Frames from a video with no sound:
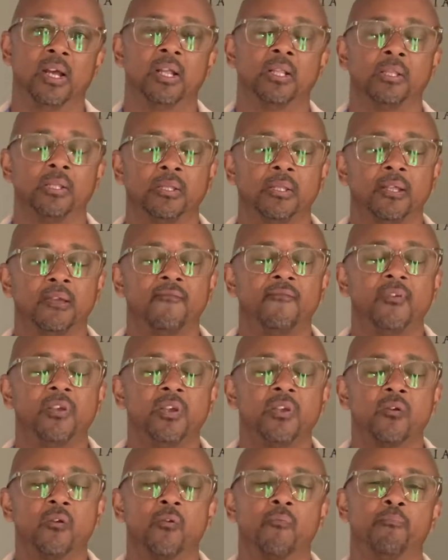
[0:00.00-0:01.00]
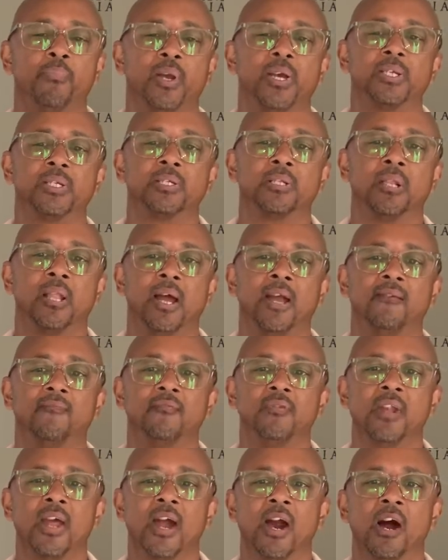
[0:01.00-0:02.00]
living your best life
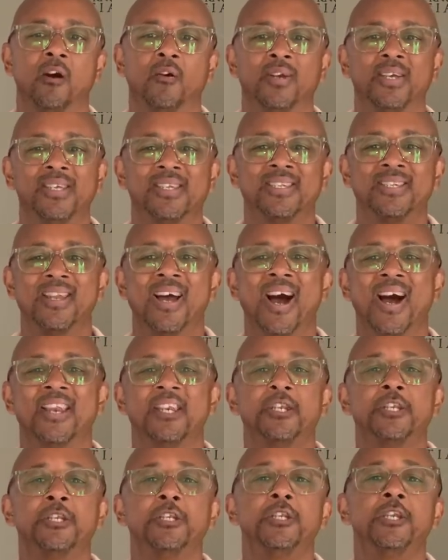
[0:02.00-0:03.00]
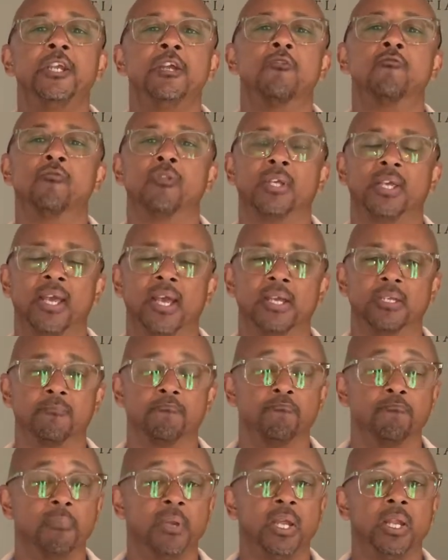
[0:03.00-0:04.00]
now is not nearly as
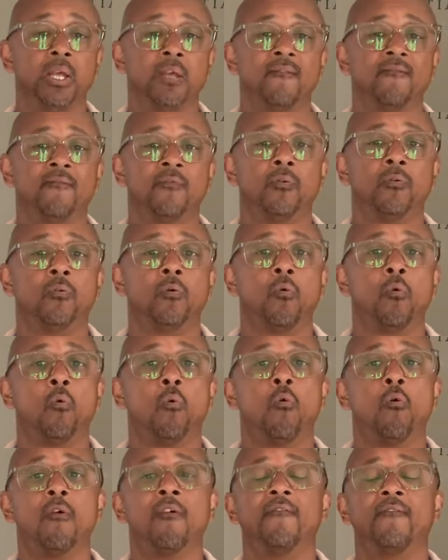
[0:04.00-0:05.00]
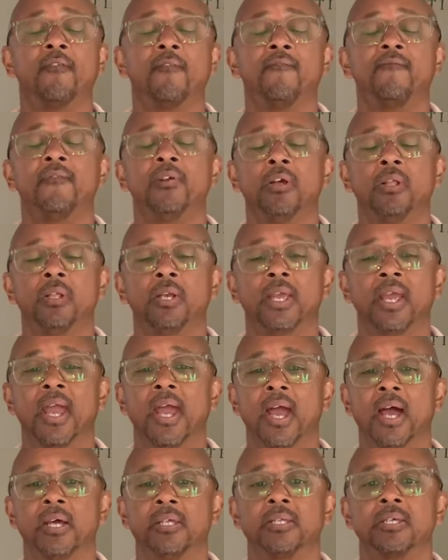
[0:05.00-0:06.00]
meaningful or fulfilling
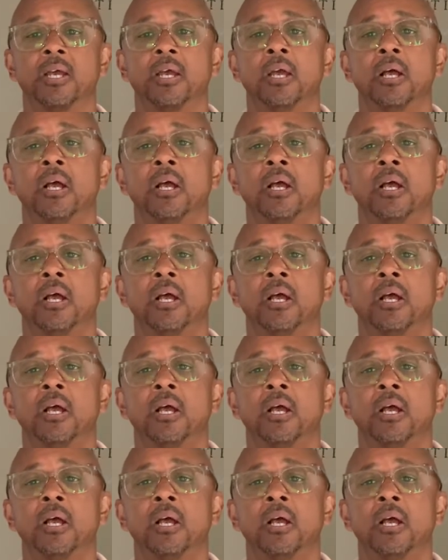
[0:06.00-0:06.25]
as